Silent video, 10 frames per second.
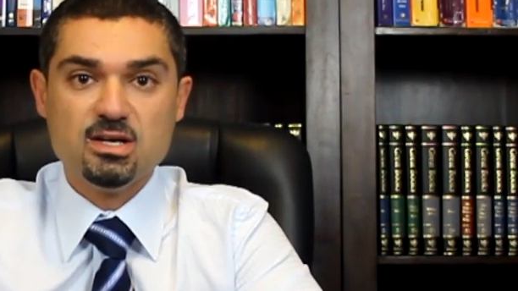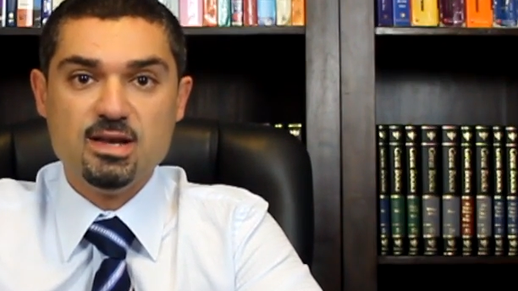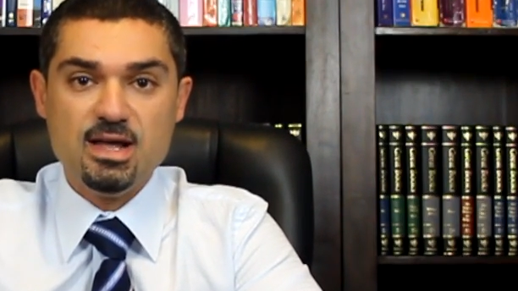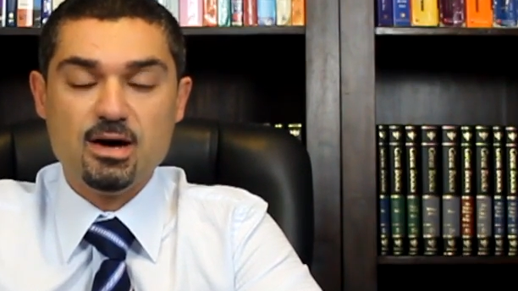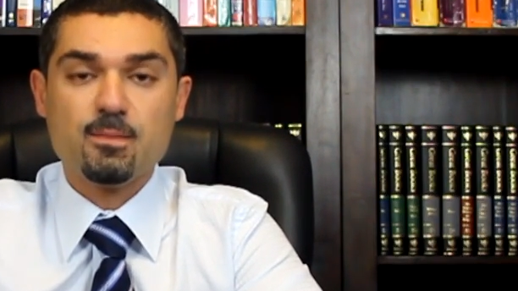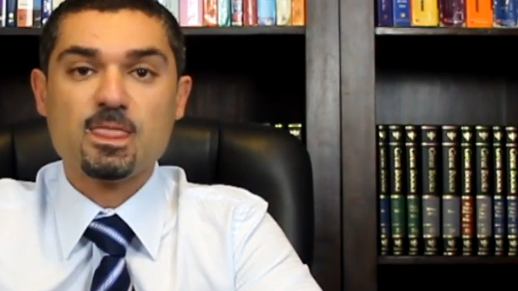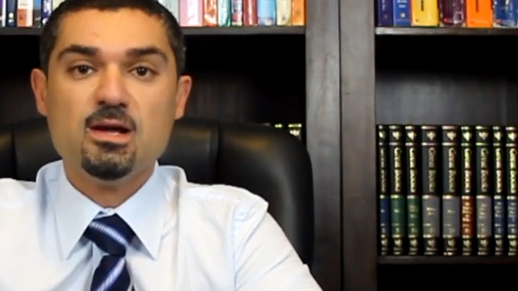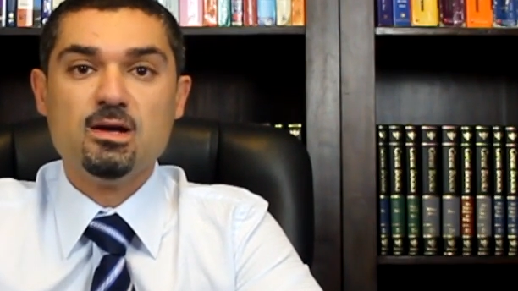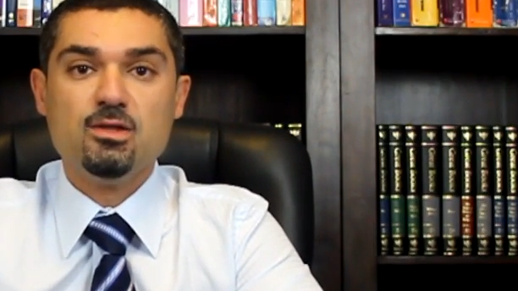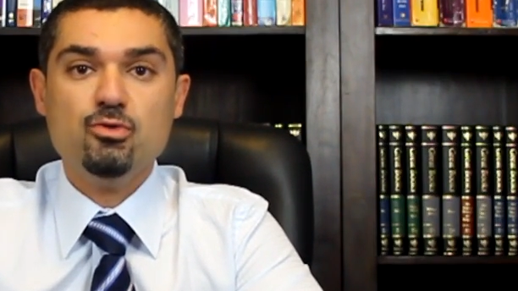Now,
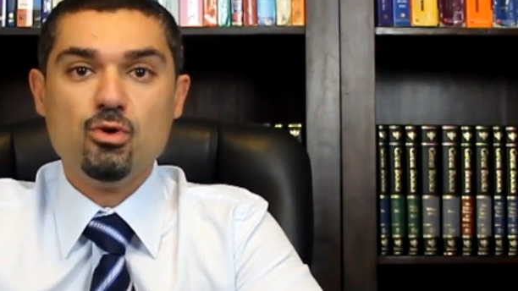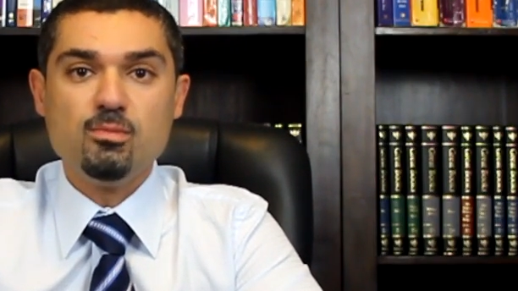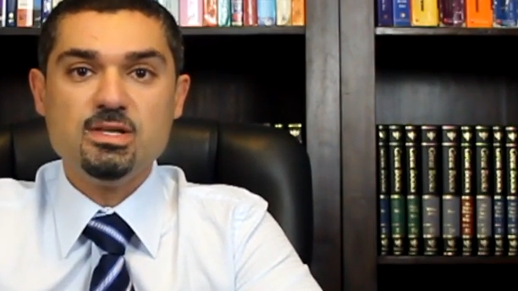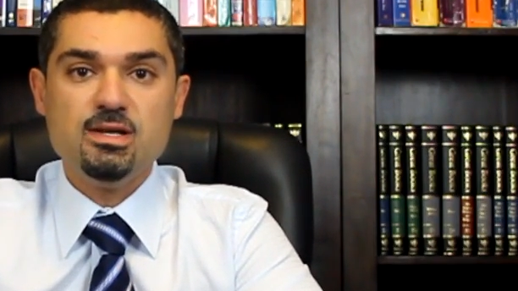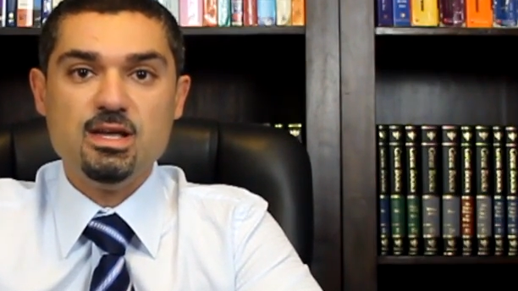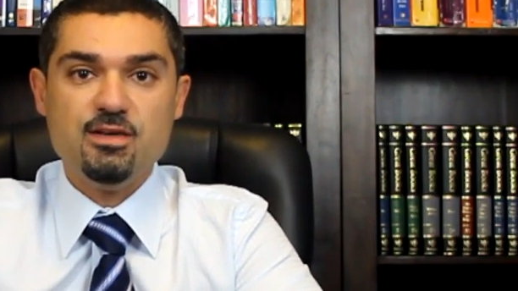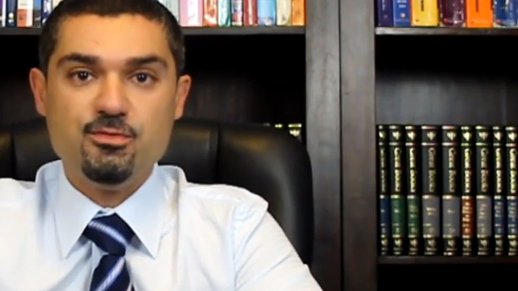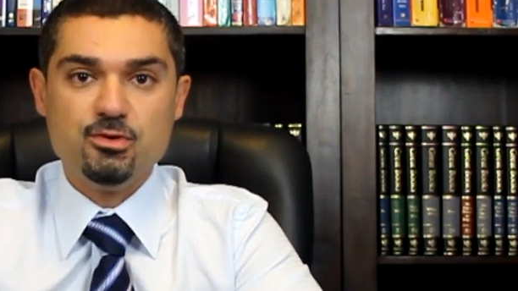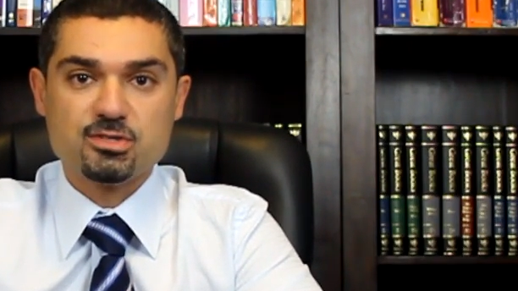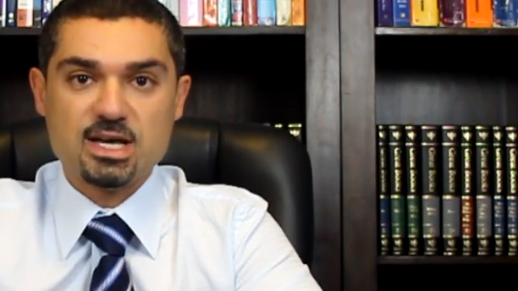normally
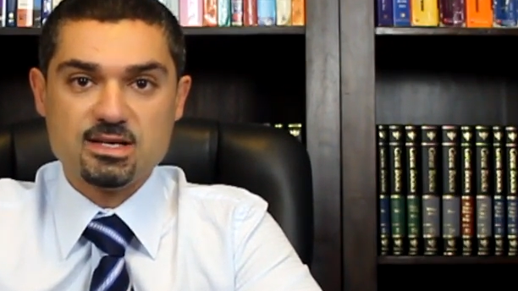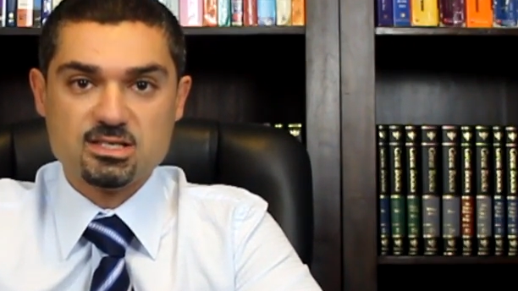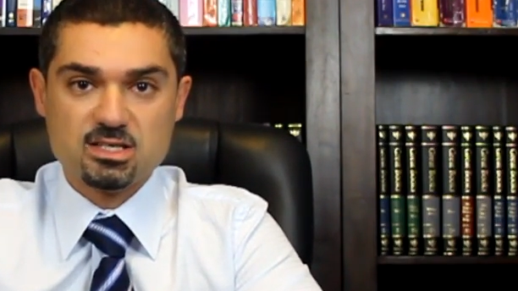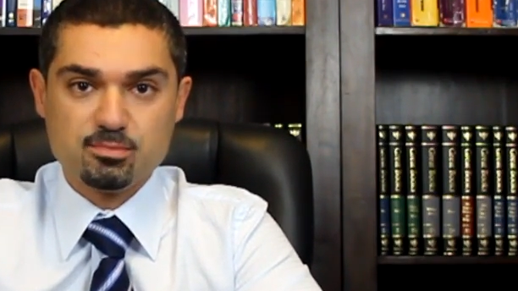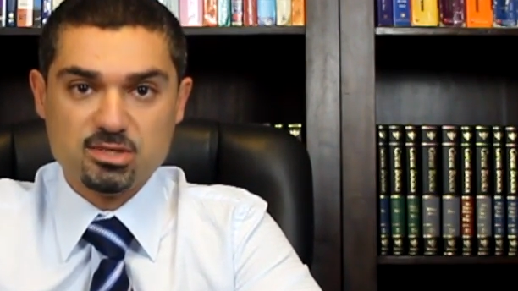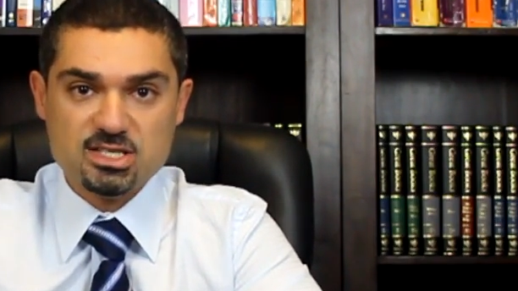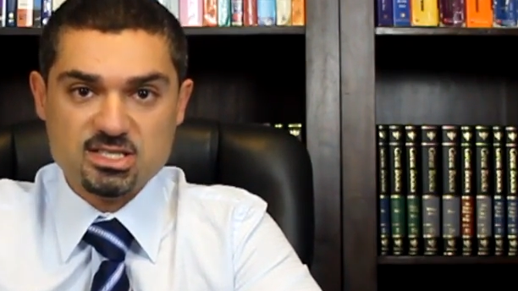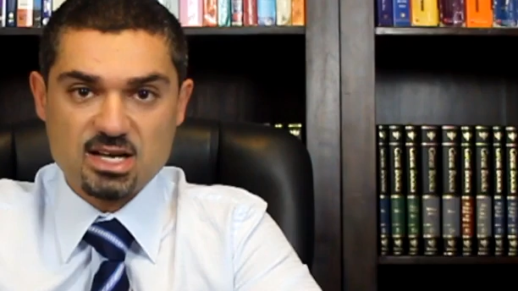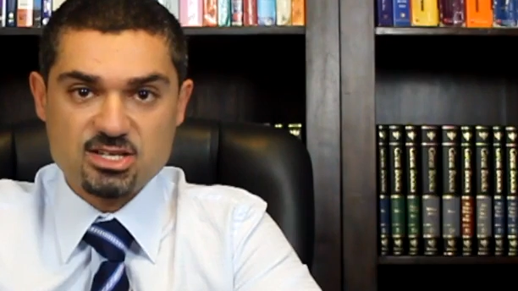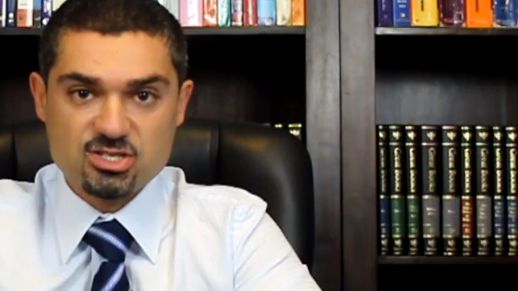if you're taken to the
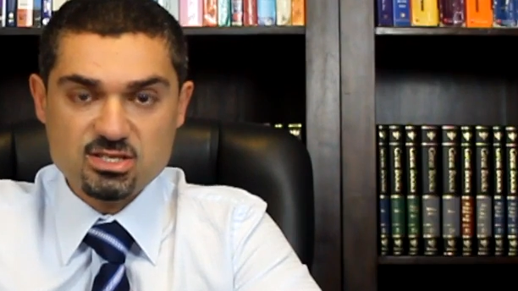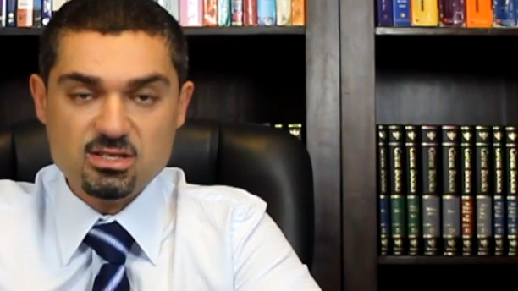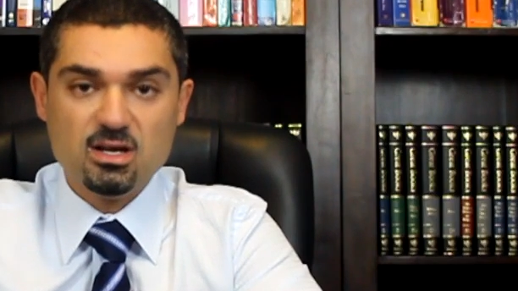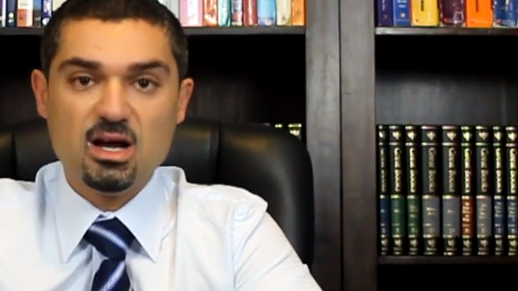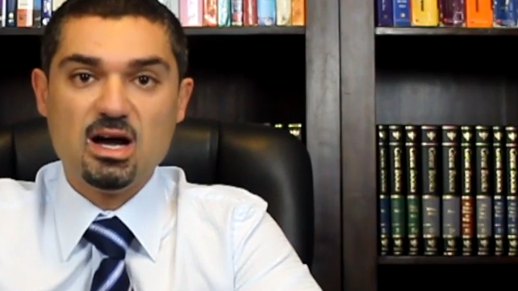police station,